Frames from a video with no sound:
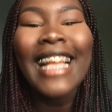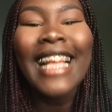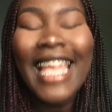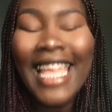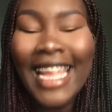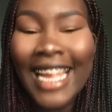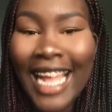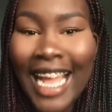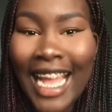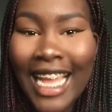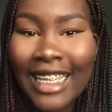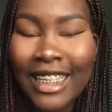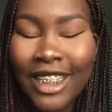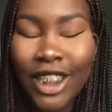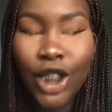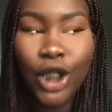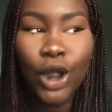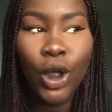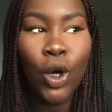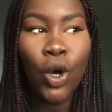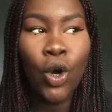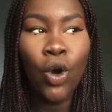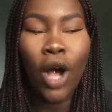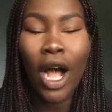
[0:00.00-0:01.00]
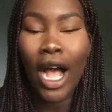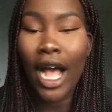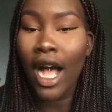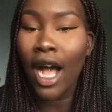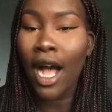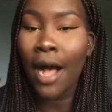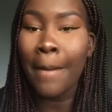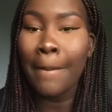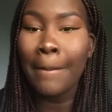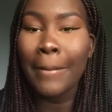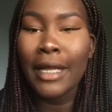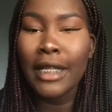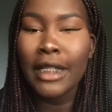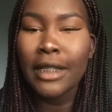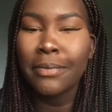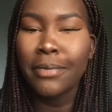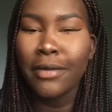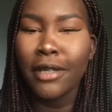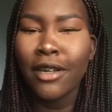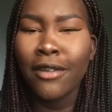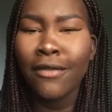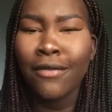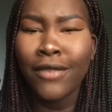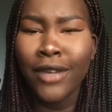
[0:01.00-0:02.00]
Hey guys, so it's
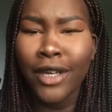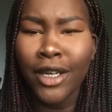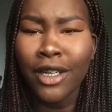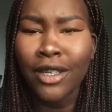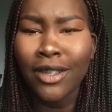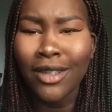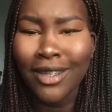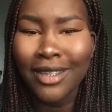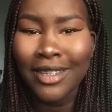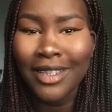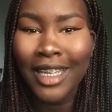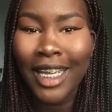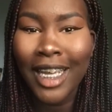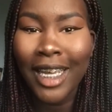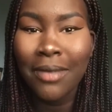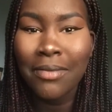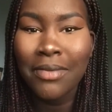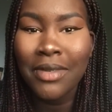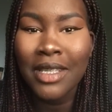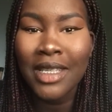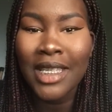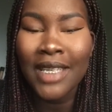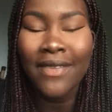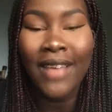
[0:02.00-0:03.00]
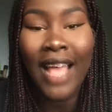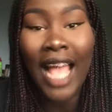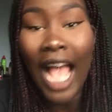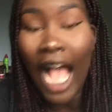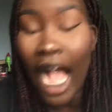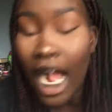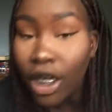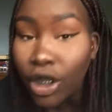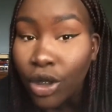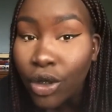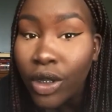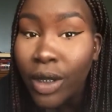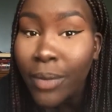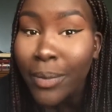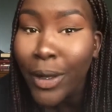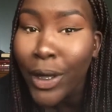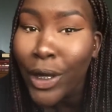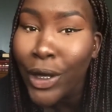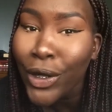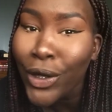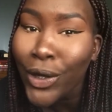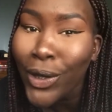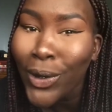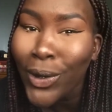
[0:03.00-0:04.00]
been a very long time since I've actually
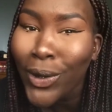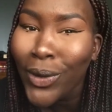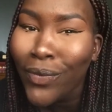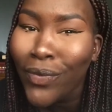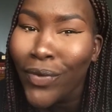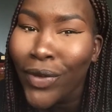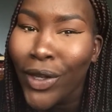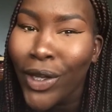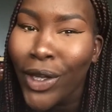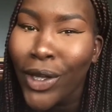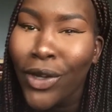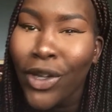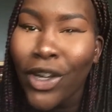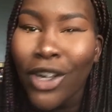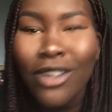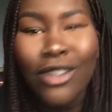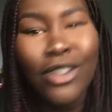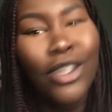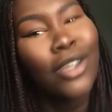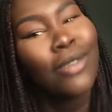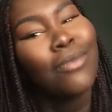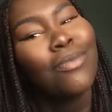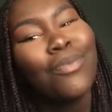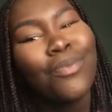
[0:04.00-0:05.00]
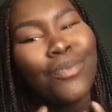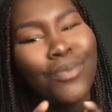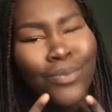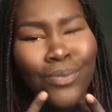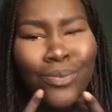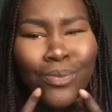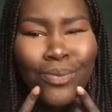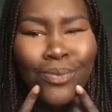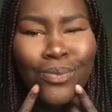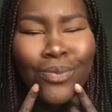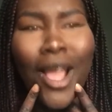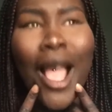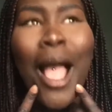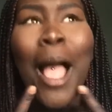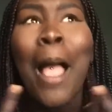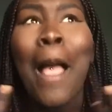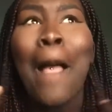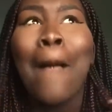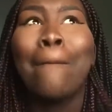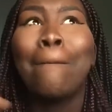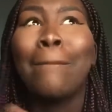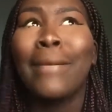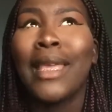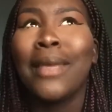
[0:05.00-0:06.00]
made a YouTube video, and I was like,
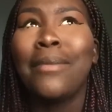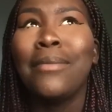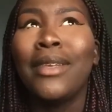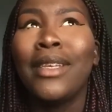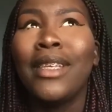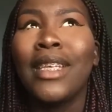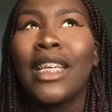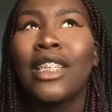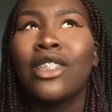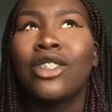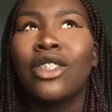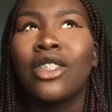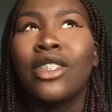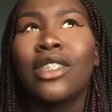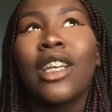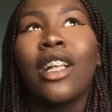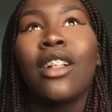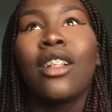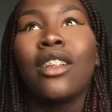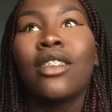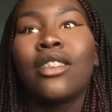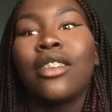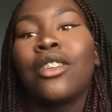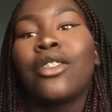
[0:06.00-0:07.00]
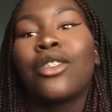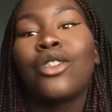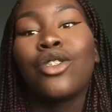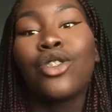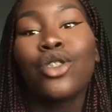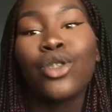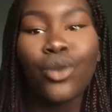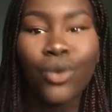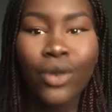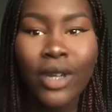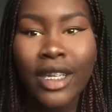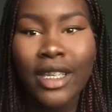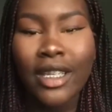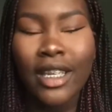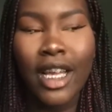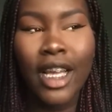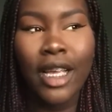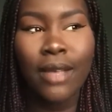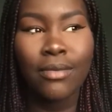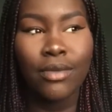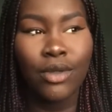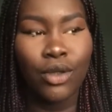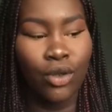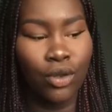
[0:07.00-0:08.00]
maybe I should tell another story
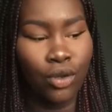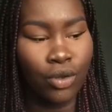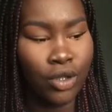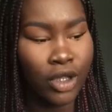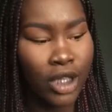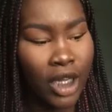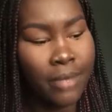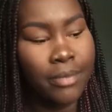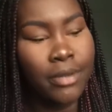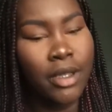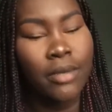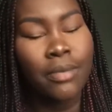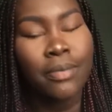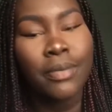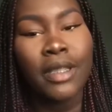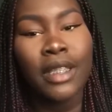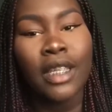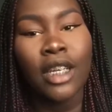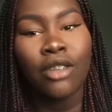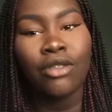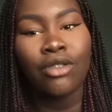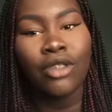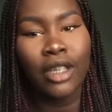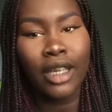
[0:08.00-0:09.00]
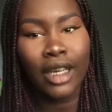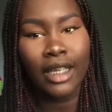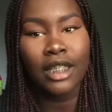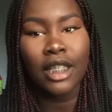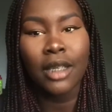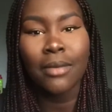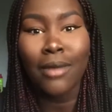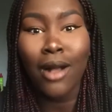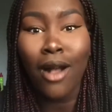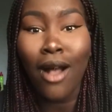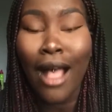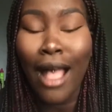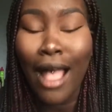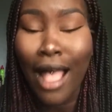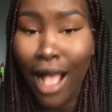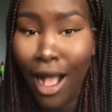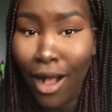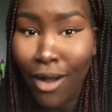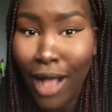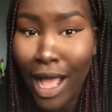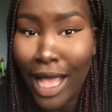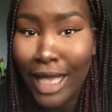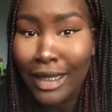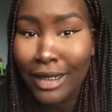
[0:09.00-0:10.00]
time. So today I'm going to be telling you guys about
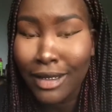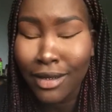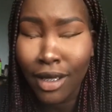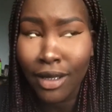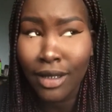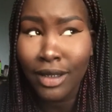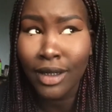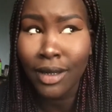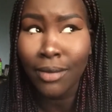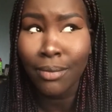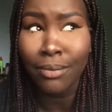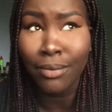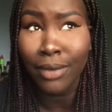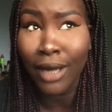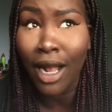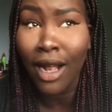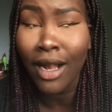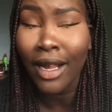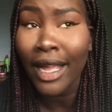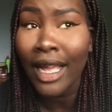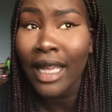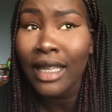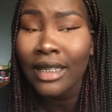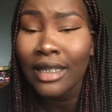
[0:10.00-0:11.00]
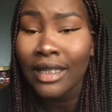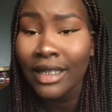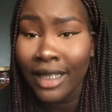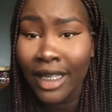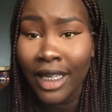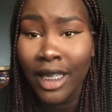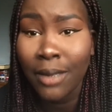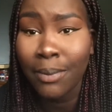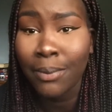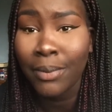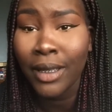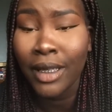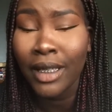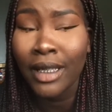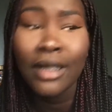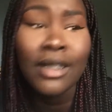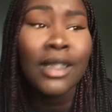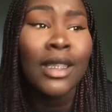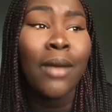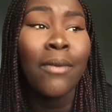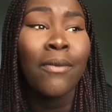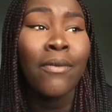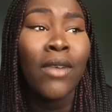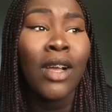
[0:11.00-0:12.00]
how I sucked some brown guy's dick
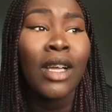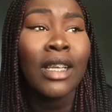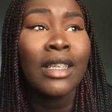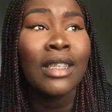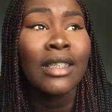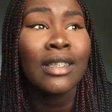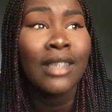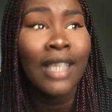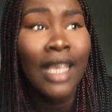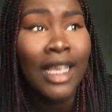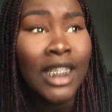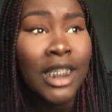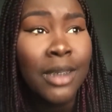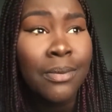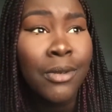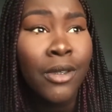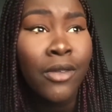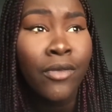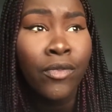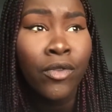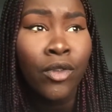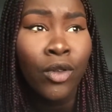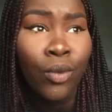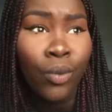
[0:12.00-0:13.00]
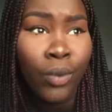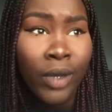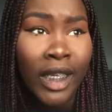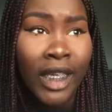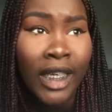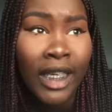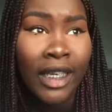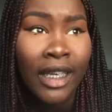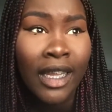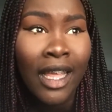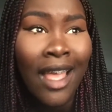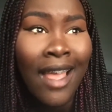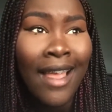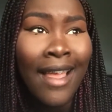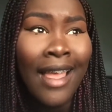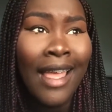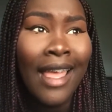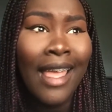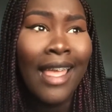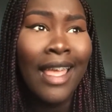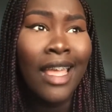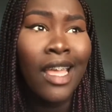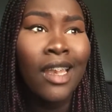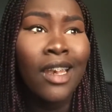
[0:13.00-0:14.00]
because I'm fucking desperate for weed
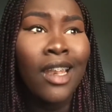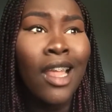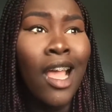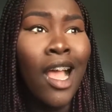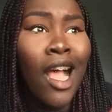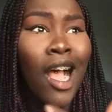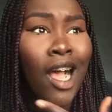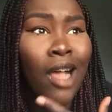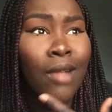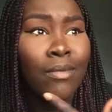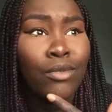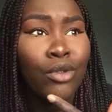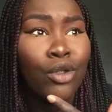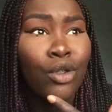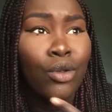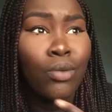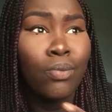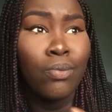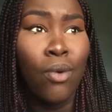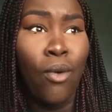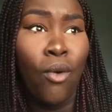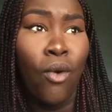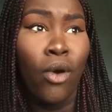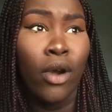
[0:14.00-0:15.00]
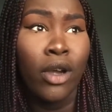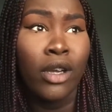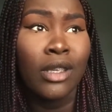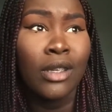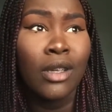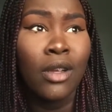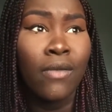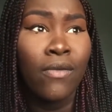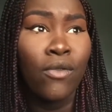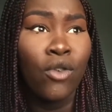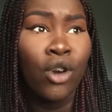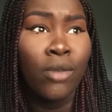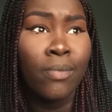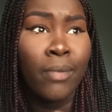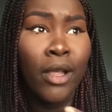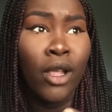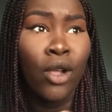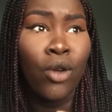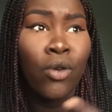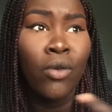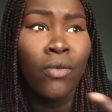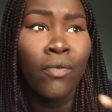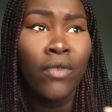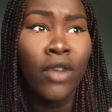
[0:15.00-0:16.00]
and I'm too poor to afford my
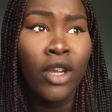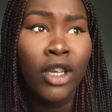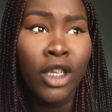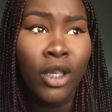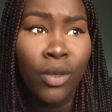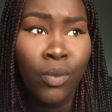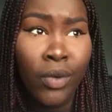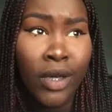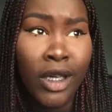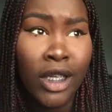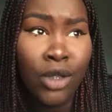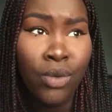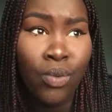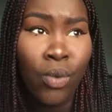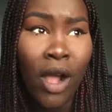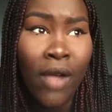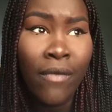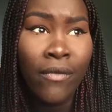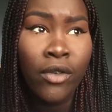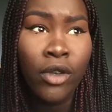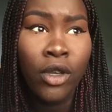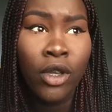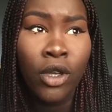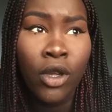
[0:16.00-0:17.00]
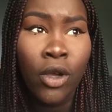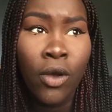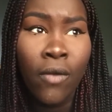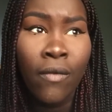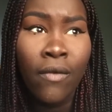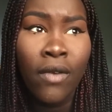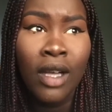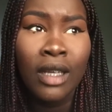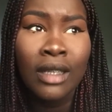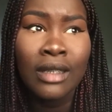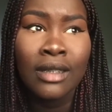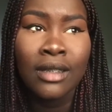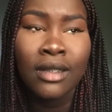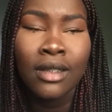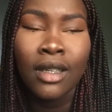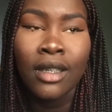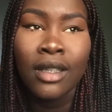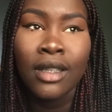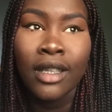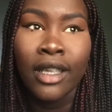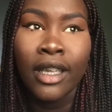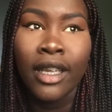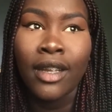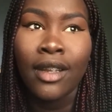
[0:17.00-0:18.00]
own fucking weed, so I have to go fucking suck
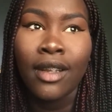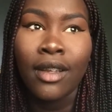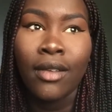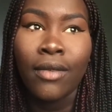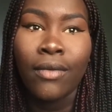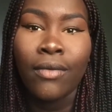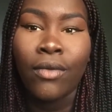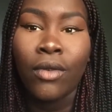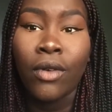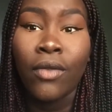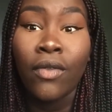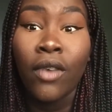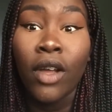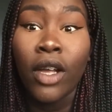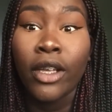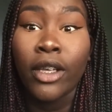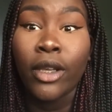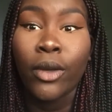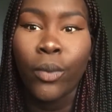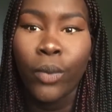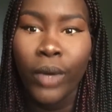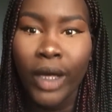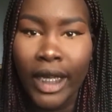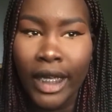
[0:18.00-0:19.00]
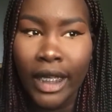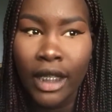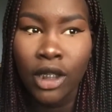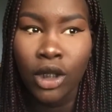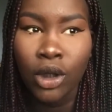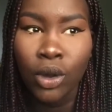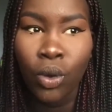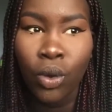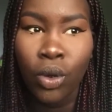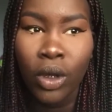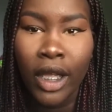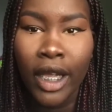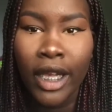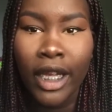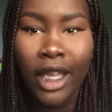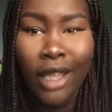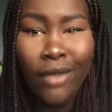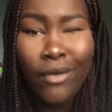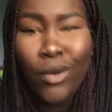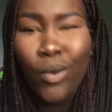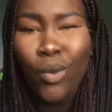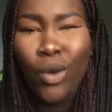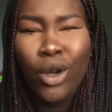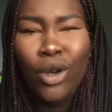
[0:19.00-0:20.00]
dick for fucking weed. So like,
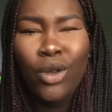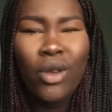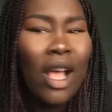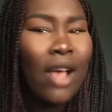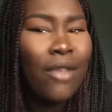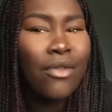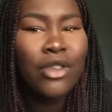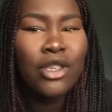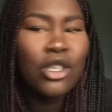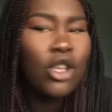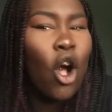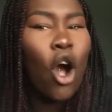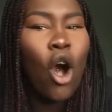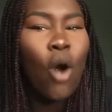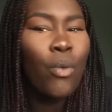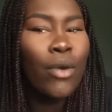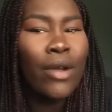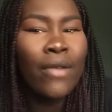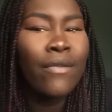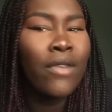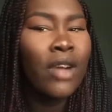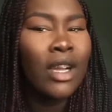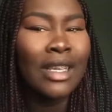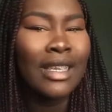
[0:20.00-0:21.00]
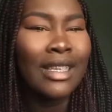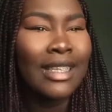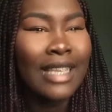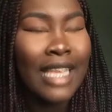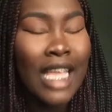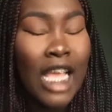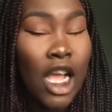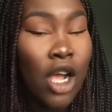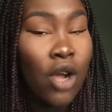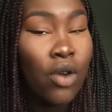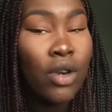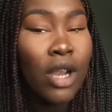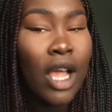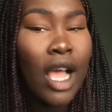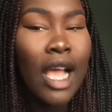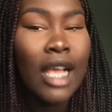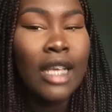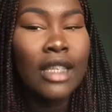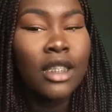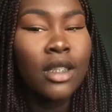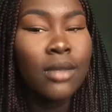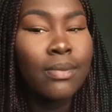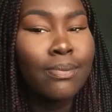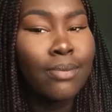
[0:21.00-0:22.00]
if you want to know how this all went fucking down,
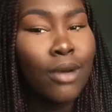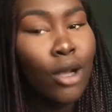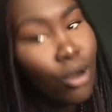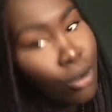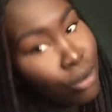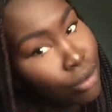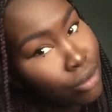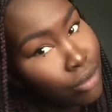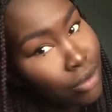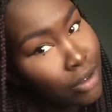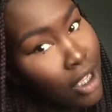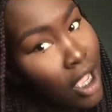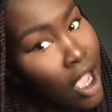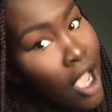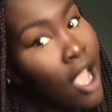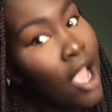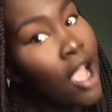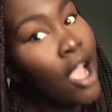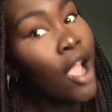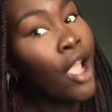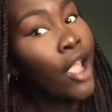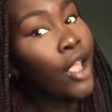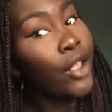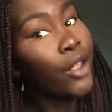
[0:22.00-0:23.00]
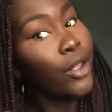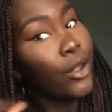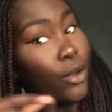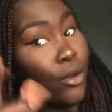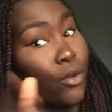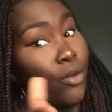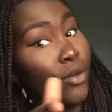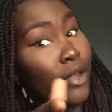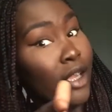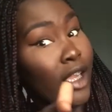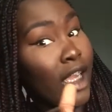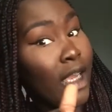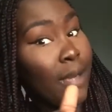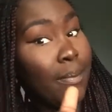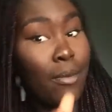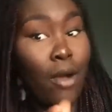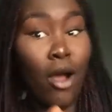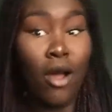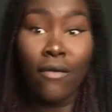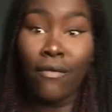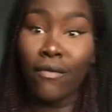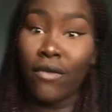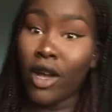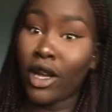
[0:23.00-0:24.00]
I suppose you keep
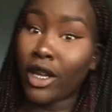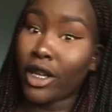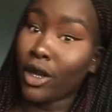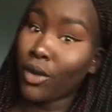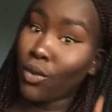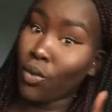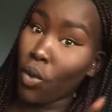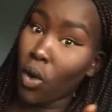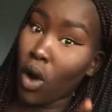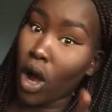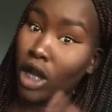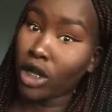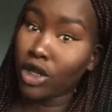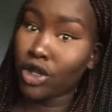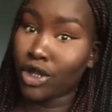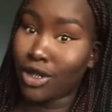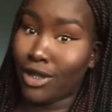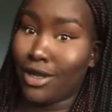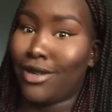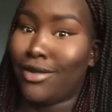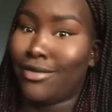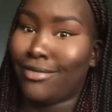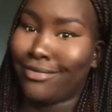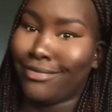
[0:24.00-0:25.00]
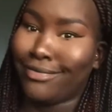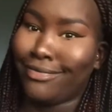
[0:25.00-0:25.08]
on fucking watching.